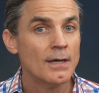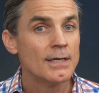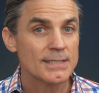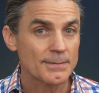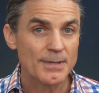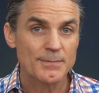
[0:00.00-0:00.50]

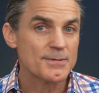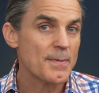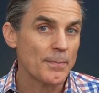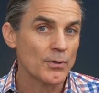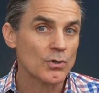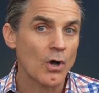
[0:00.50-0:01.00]
Sometimes
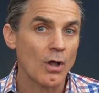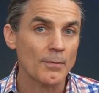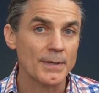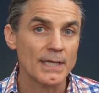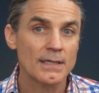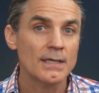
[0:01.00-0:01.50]
people call
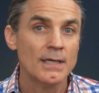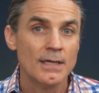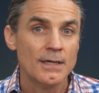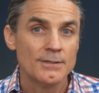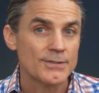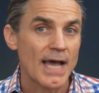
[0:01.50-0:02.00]
me
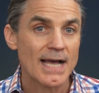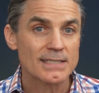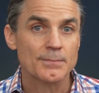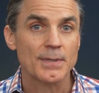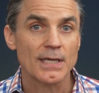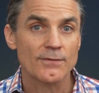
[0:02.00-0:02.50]
to ask
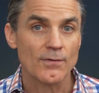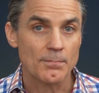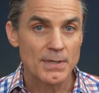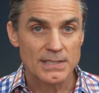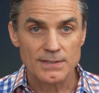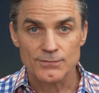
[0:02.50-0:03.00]
me if a
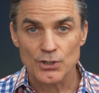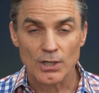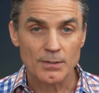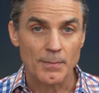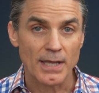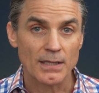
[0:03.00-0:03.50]
piece of
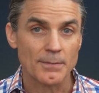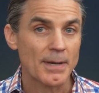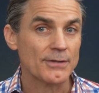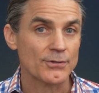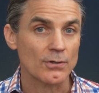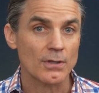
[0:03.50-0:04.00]
junk mail
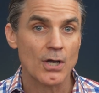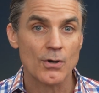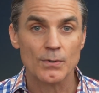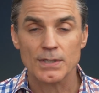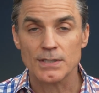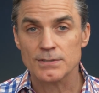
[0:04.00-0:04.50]
about their
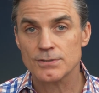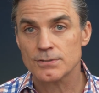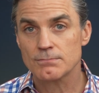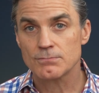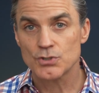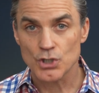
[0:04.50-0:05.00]
loan is
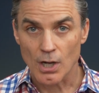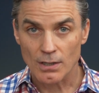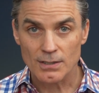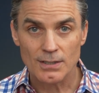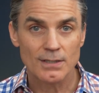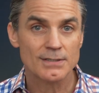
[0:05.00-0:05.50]

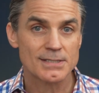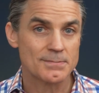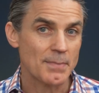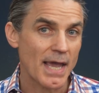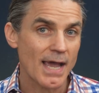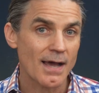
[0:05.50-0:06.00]
junk,
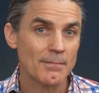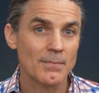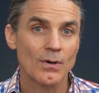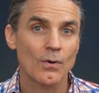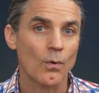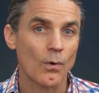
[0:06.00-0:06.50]
spam,
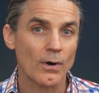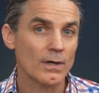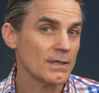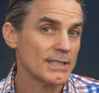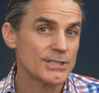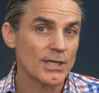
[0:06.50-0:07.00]
or a
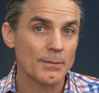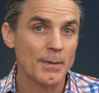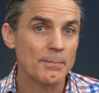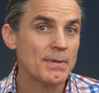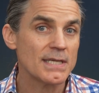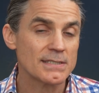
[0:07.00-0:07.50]
legitimate
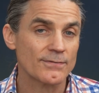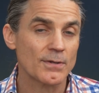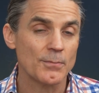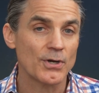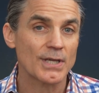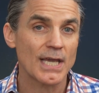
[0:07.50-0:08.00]
piece of
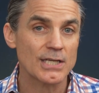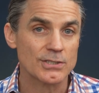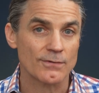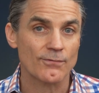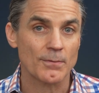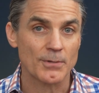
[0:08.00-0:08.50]
communication
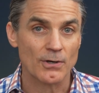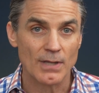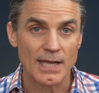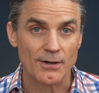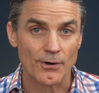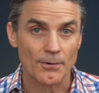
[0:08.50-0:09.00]
from their
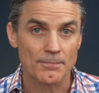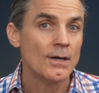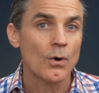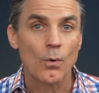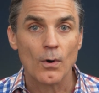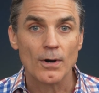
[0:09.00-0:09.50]
lender.
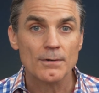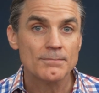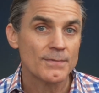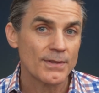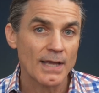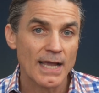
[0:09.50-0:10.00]
Or
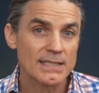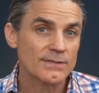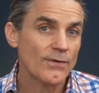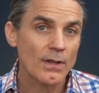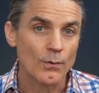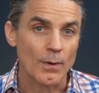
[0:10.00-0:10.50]
they ask
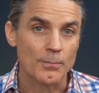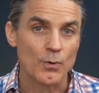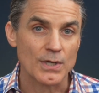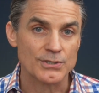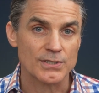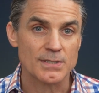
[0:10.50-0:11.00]
follow-up
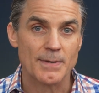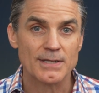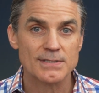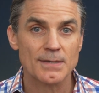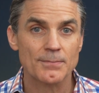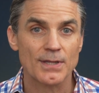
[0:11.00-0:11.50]
questions about
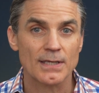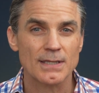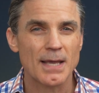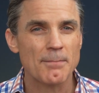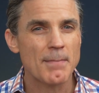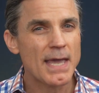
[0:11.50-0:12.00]
something they
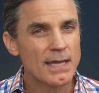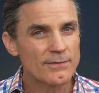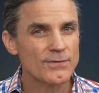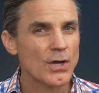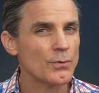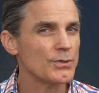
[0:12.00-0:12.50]
may have
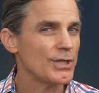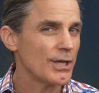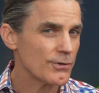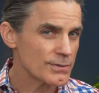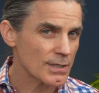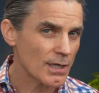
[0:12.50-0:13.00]
known
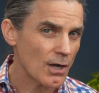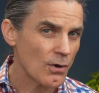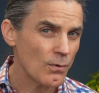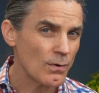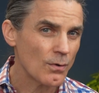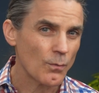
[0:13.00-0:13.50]
years
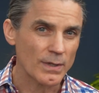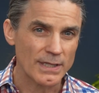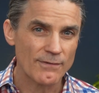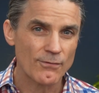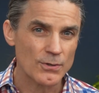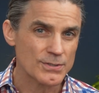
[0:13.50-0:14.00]
ago when they
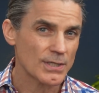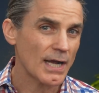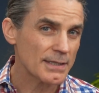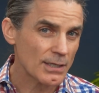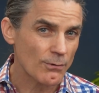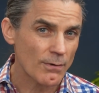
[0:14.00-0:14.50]
first got
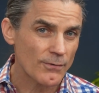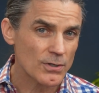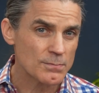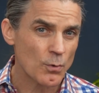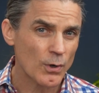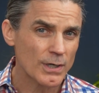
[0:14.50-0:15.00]
their reverse
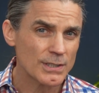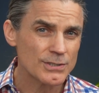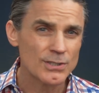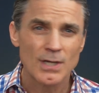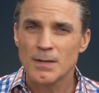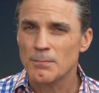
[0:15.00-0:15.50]
mortgage,
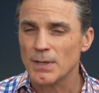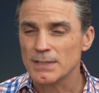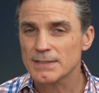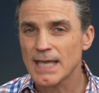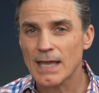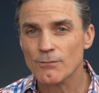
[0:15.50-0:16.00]
but
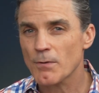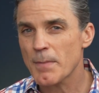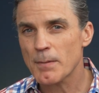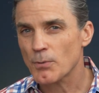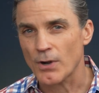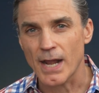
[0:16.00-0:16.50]
can't
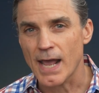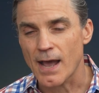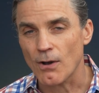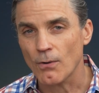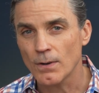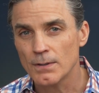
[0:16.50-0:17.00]
remember
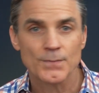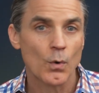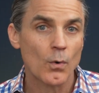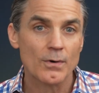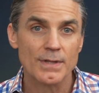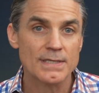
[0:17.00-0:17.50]
now.
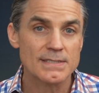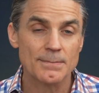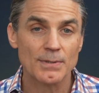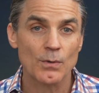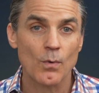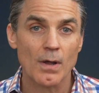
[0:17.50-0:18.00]
Or they
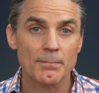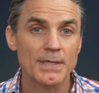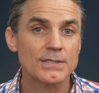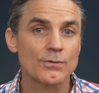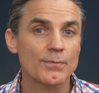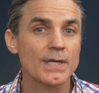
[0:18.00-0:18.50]
simply want me
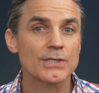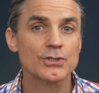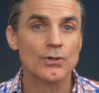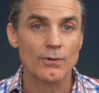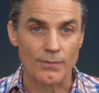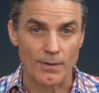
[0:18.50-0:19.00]
to
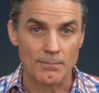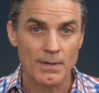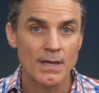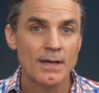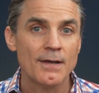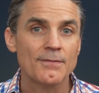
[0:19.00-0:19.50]
reassure them
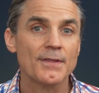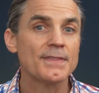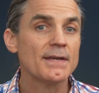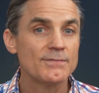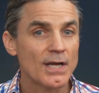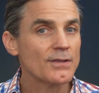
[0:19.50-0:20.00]
that
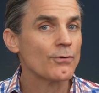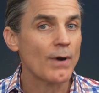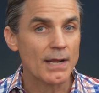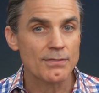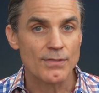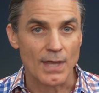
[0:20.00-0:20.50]
they've done the
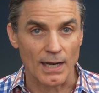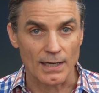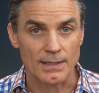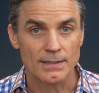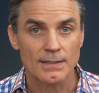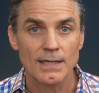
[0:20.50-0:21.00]
right
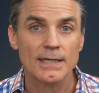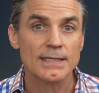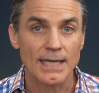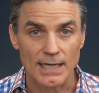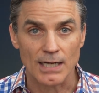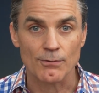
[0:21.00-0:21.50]
thing in
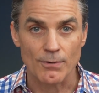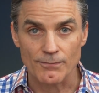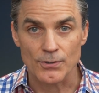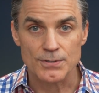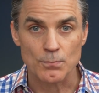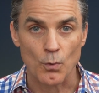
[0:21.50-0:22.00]
getting a
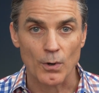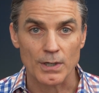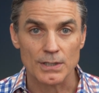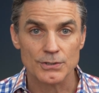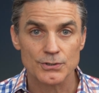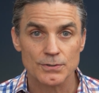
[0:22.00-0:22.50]
reverse
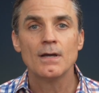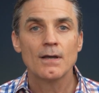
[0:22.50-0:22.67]
mortgage.